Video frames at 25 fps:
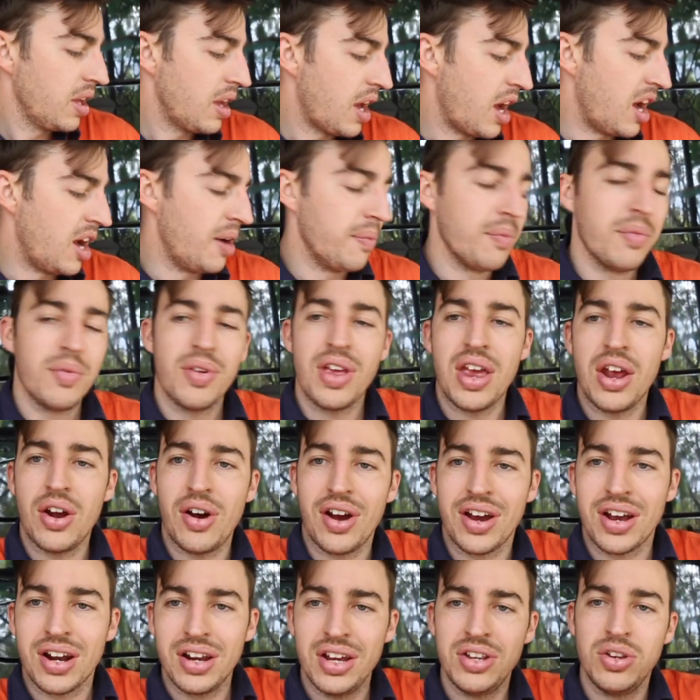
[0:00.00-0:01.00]

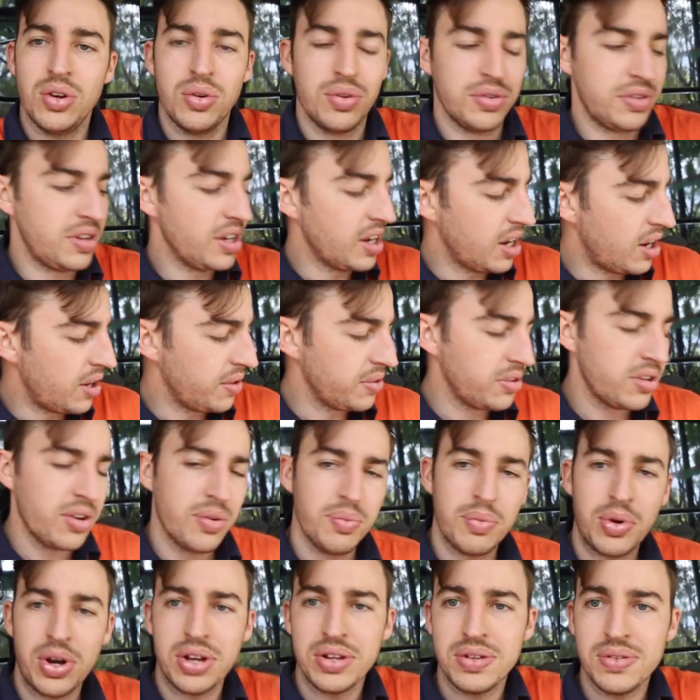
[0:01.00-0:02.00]
I cleaned it all down,
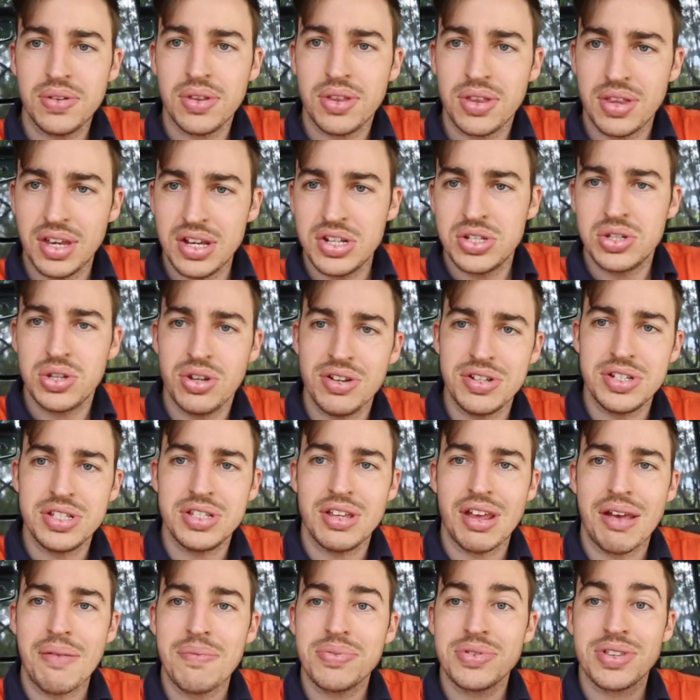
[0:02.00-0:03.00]
did these 2
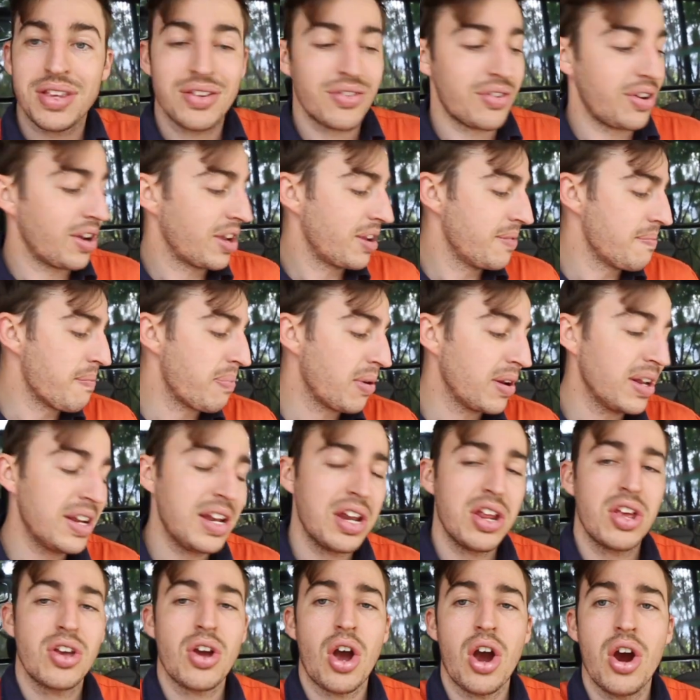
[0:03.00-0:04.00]
steps, and I
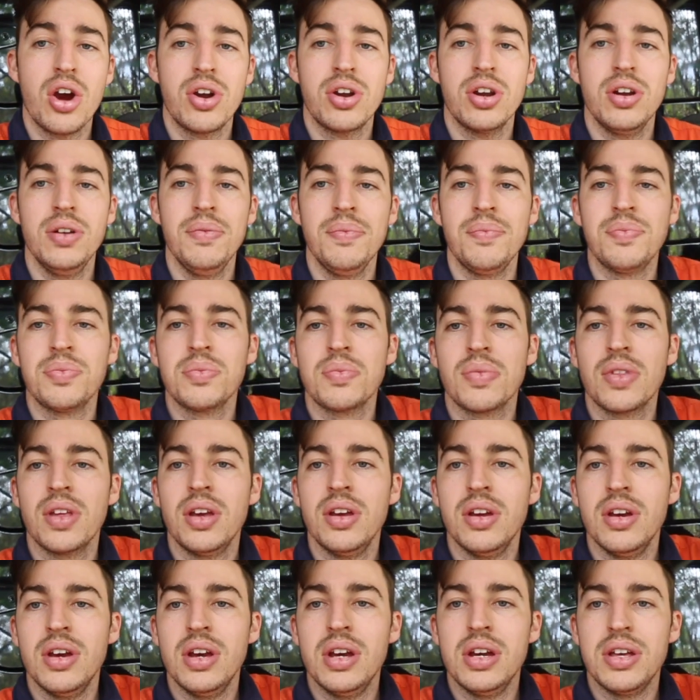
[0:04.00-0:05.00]
completely coated
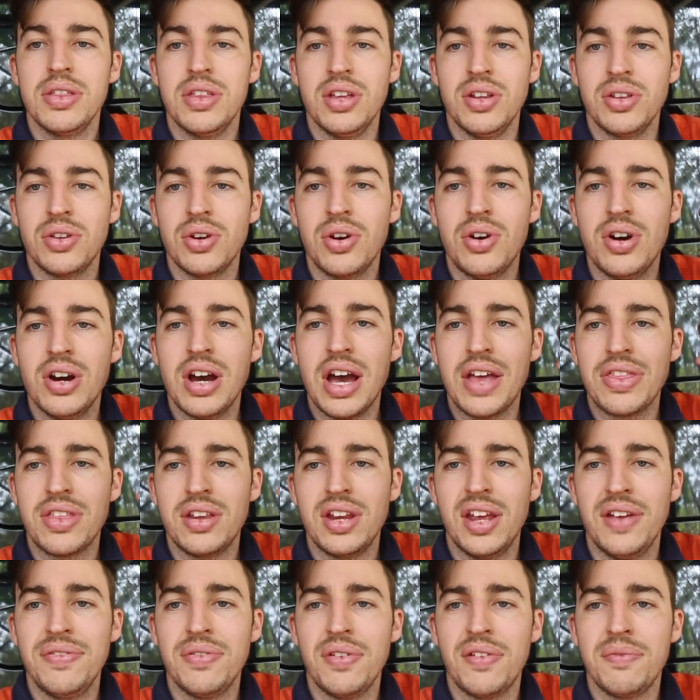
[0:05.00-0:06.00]
the entire
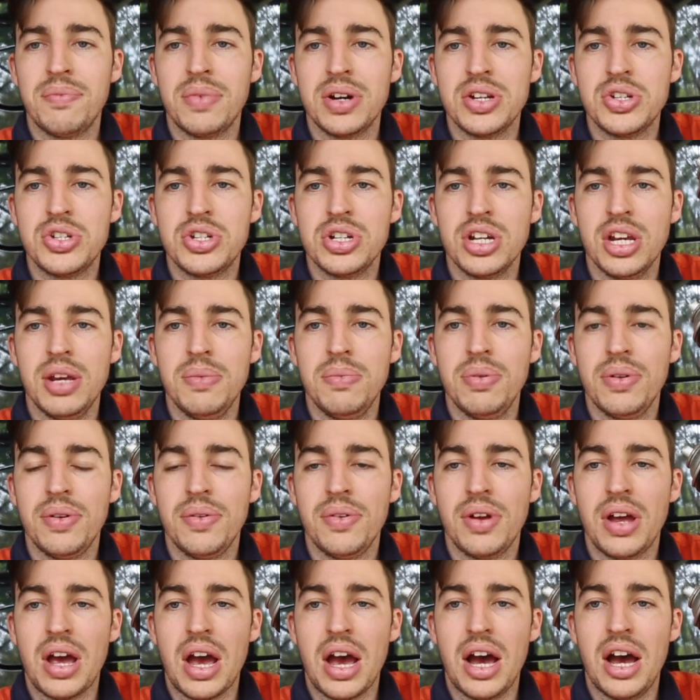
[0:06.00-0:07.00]
underneath of my Jeep
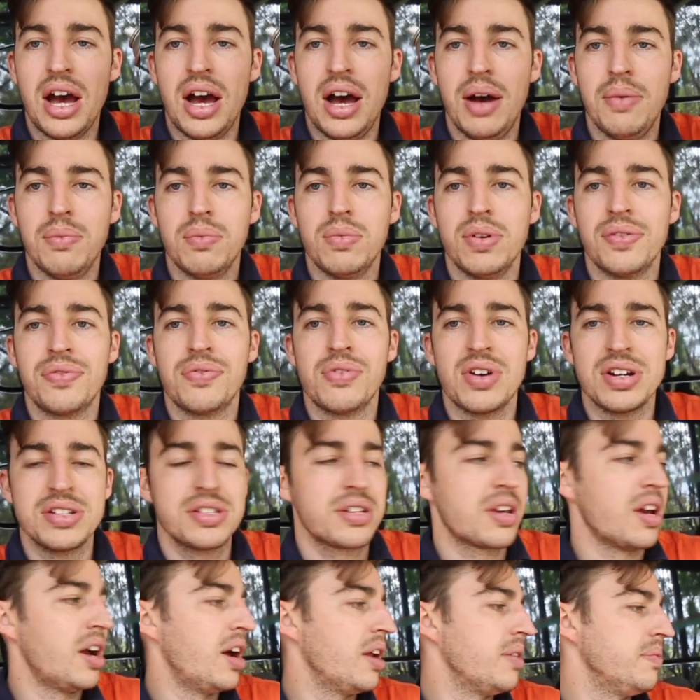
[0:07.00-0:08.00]
with
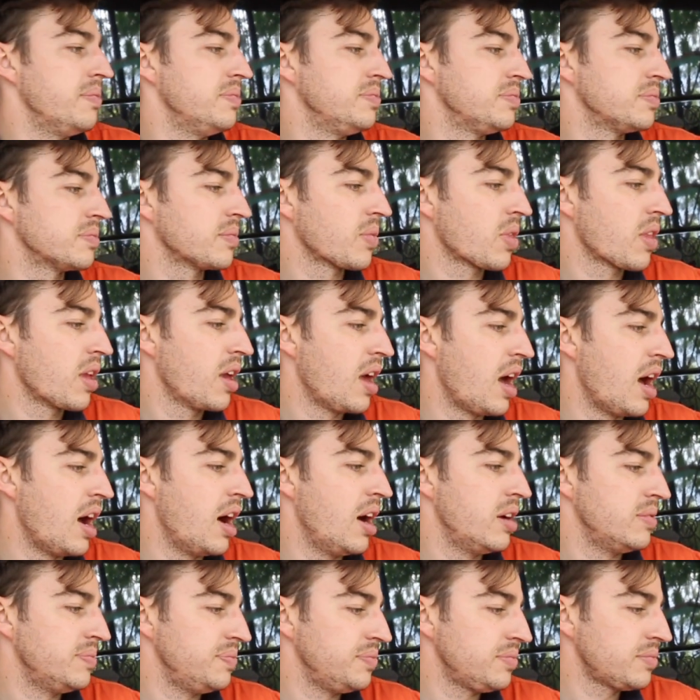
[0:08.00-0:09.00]
rust guard.
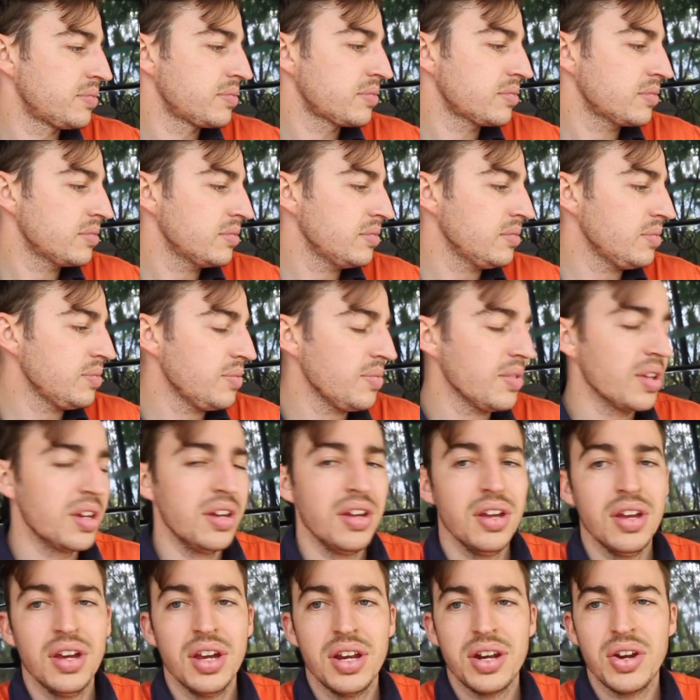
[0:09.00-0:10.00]
Now
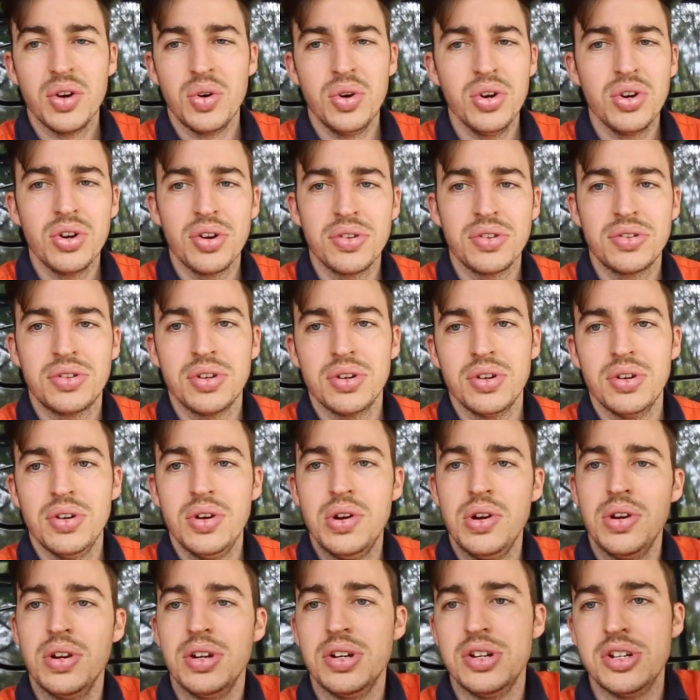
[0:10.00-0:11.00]
all you got to
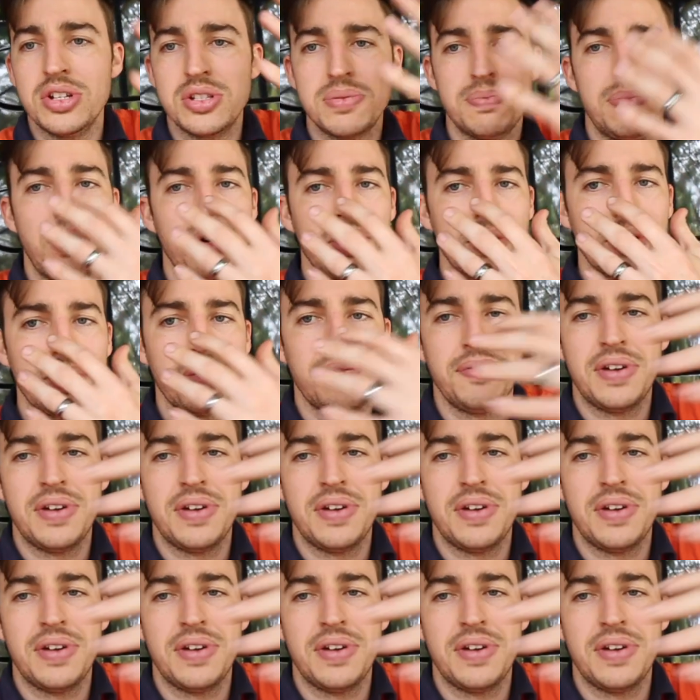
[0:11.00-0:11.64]
do is put on a